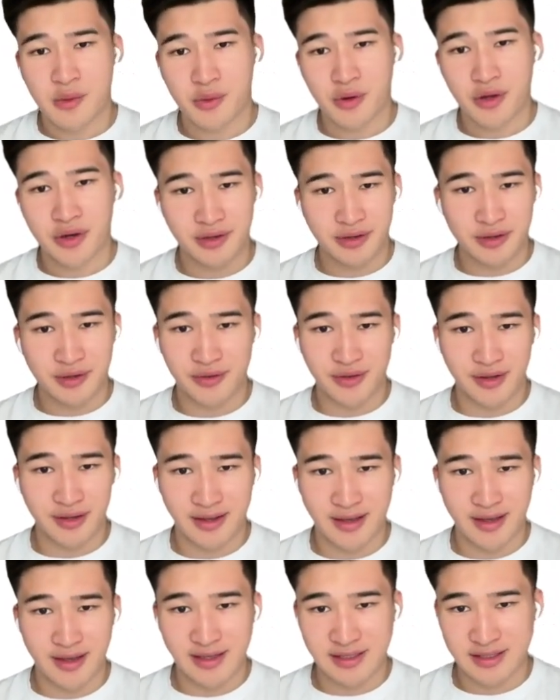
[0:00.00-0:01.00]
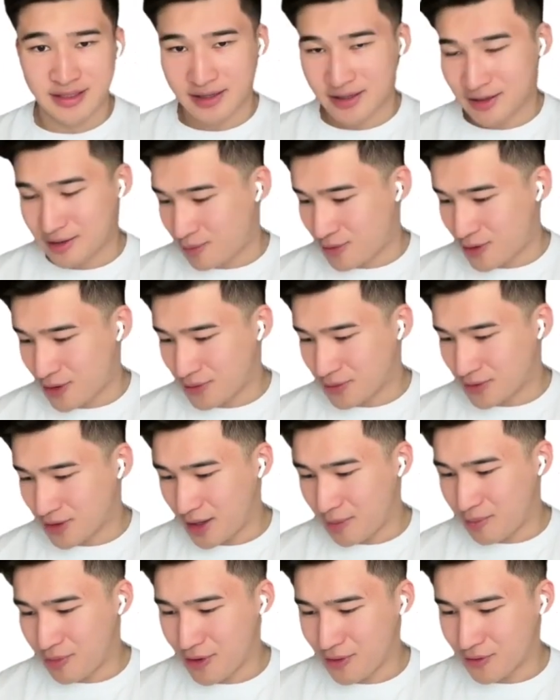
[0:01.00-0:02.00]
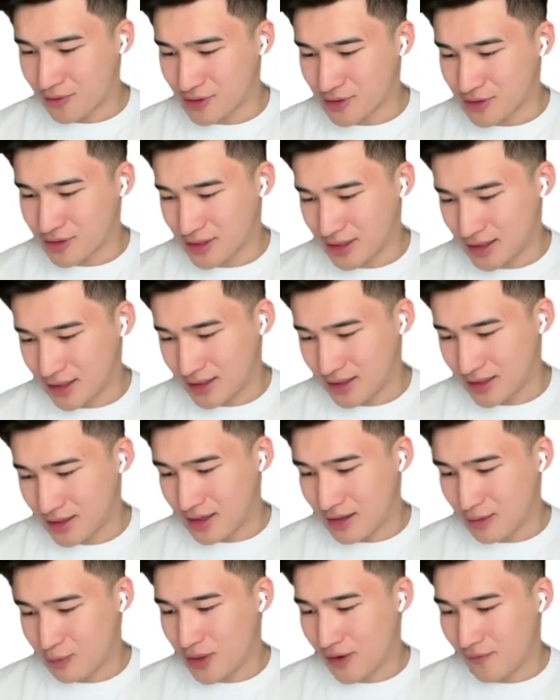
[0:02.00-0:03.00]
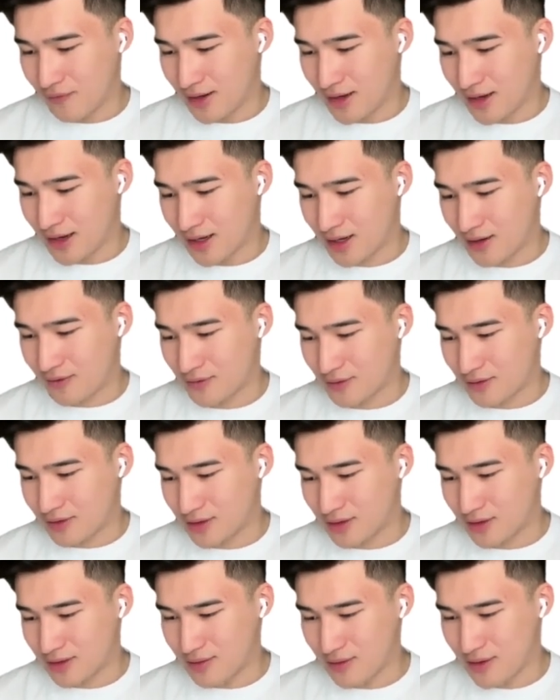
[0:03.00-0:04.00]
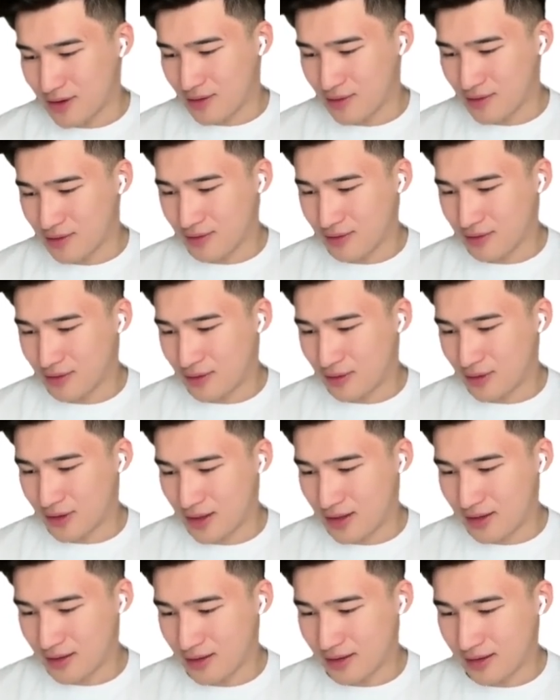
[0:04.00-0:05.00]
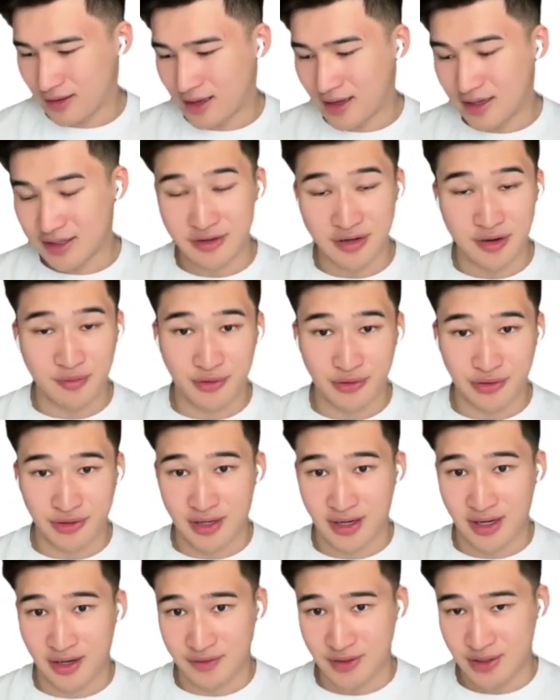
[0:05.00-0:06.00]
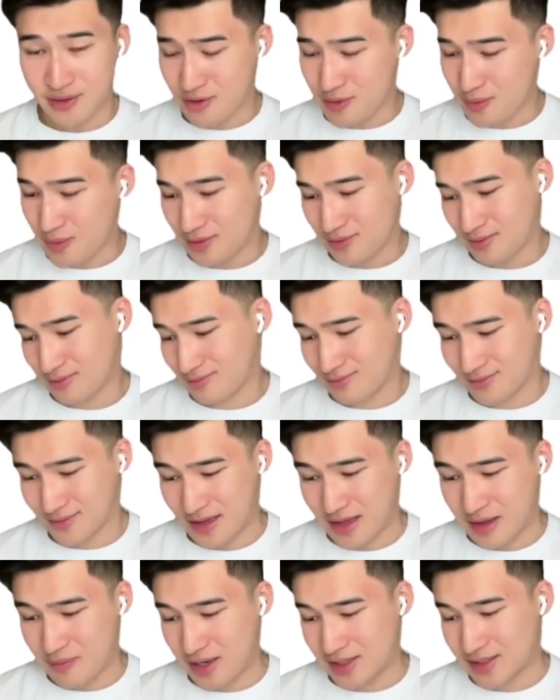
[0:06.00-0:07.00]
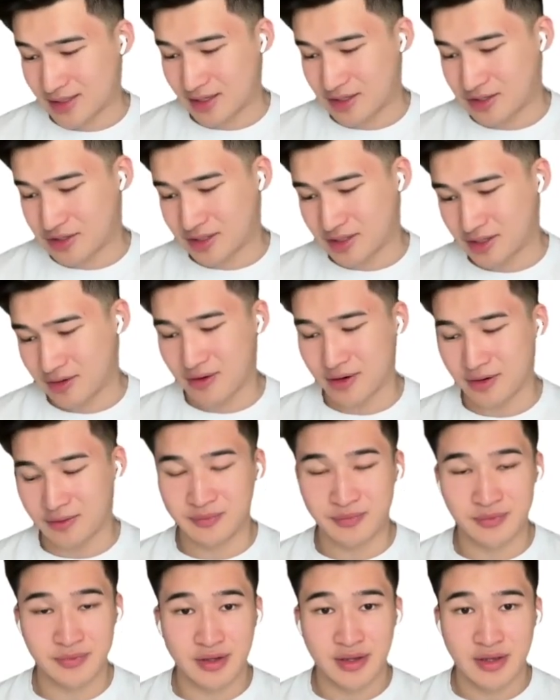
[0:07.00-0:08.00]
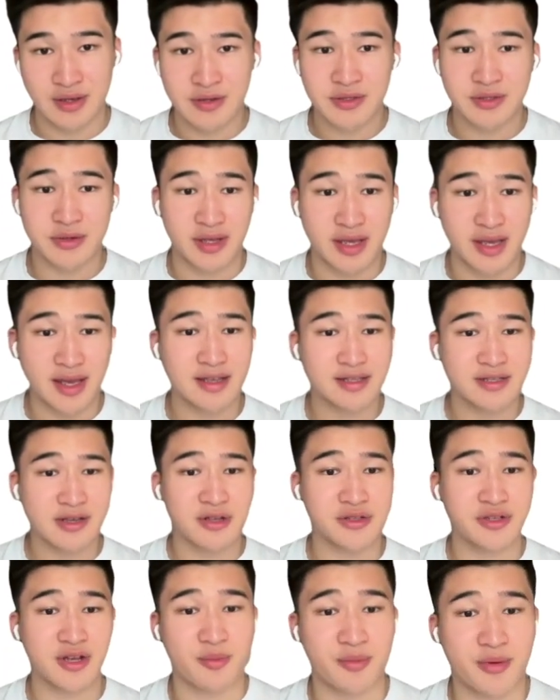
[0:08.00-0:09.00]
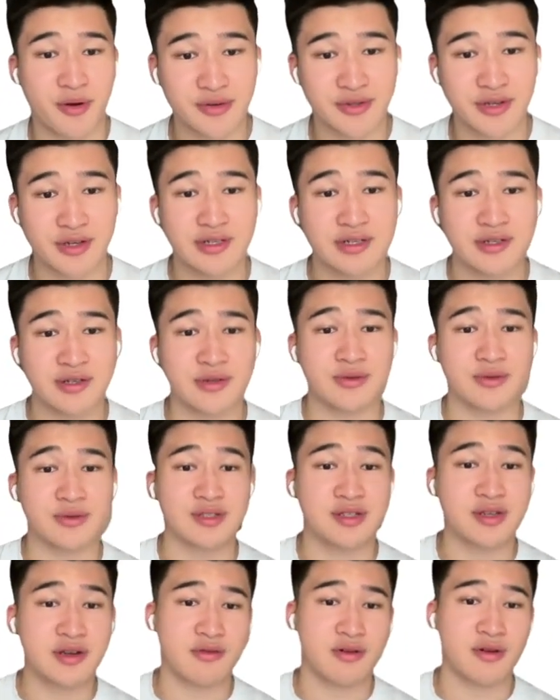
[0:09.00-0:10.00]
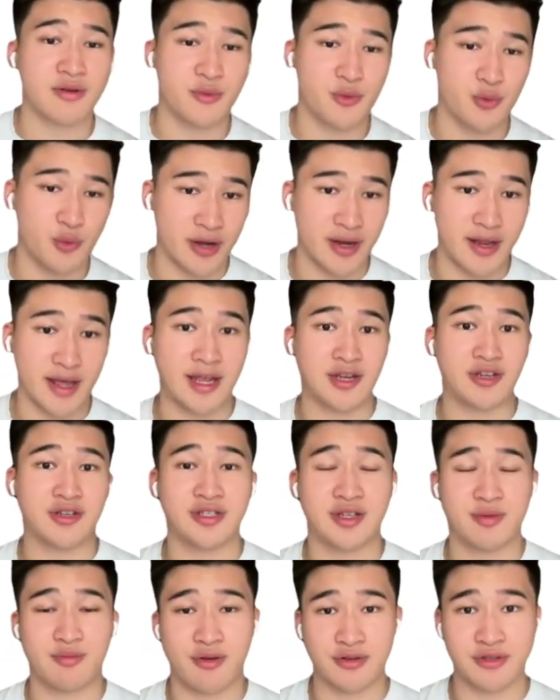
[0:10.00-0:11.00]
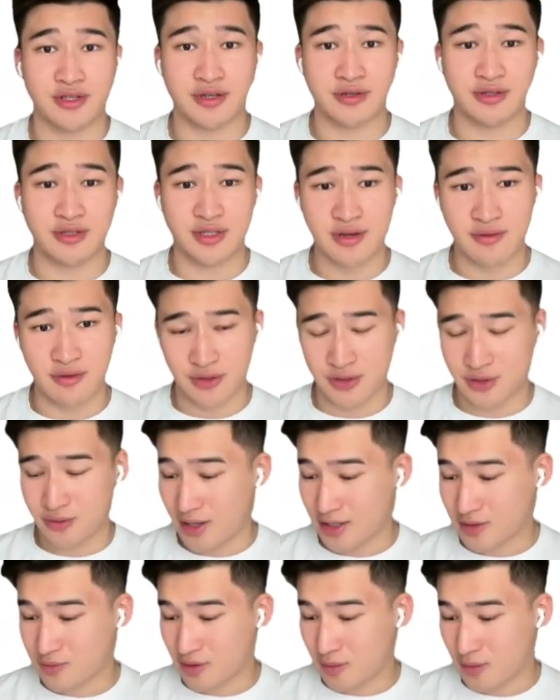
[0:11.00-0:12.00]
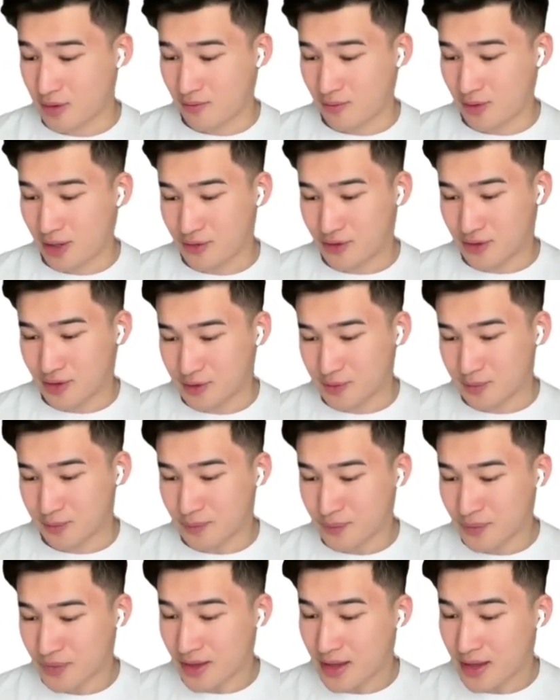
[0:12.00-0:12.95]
what do you think k is going to approach? We have negative 0, okay? K is going to approach negative 0, but basically it's just 0. So k is also approaching to 0 when h is approaching to 0, so that's why we can write this.